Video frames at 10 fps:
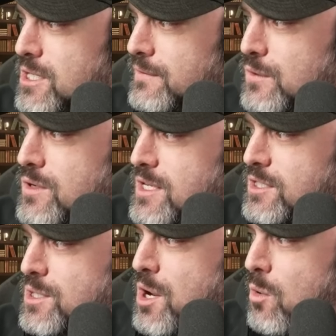of who needs
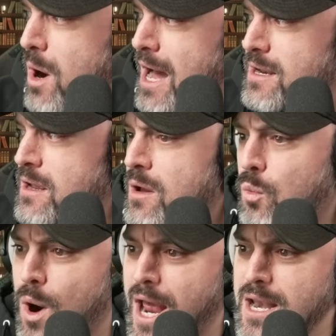to know what,
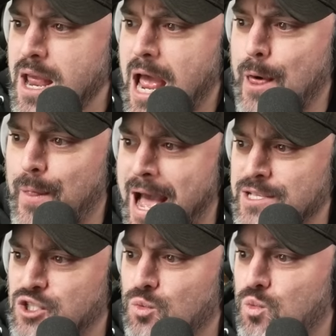when, and
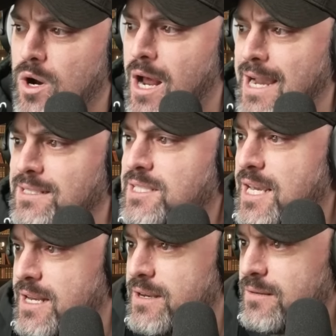that's what I
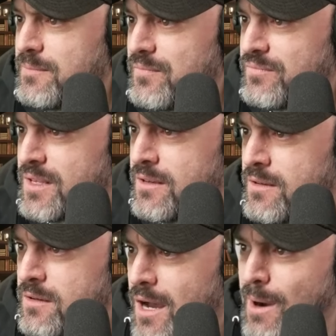did.
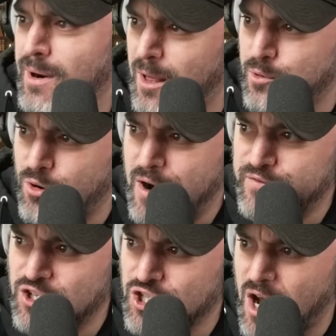I would help craft
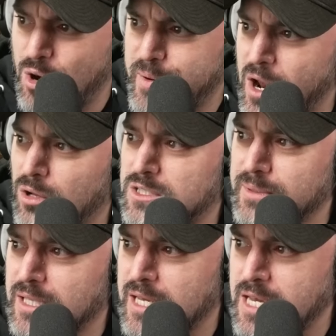the show, but
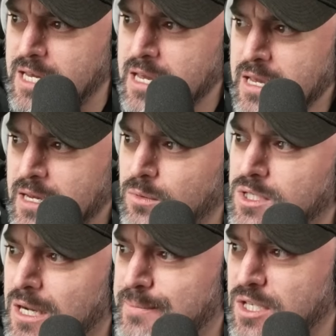ultimately it
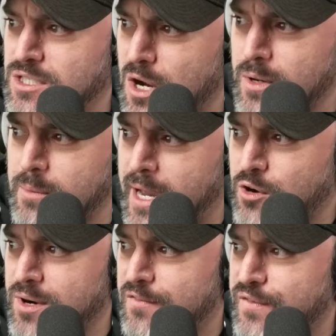was up to Tony. My
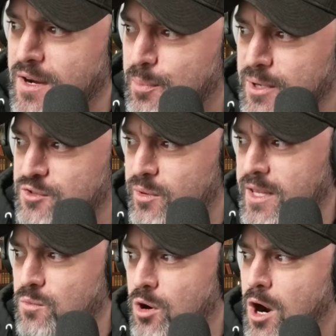creative fingerprints
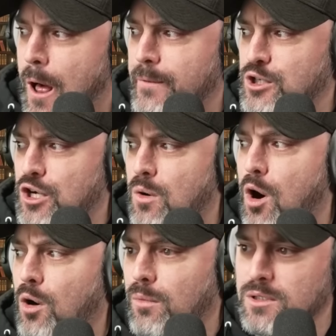really weren't on the show
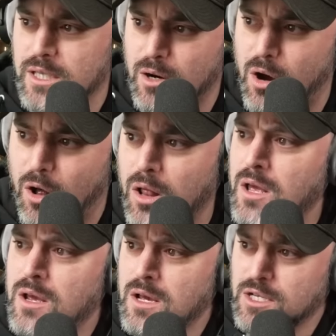almost at all.
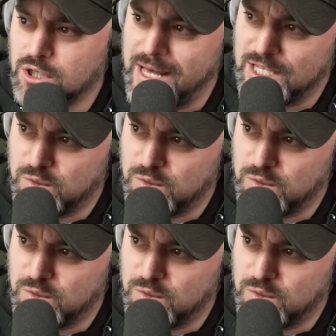So that's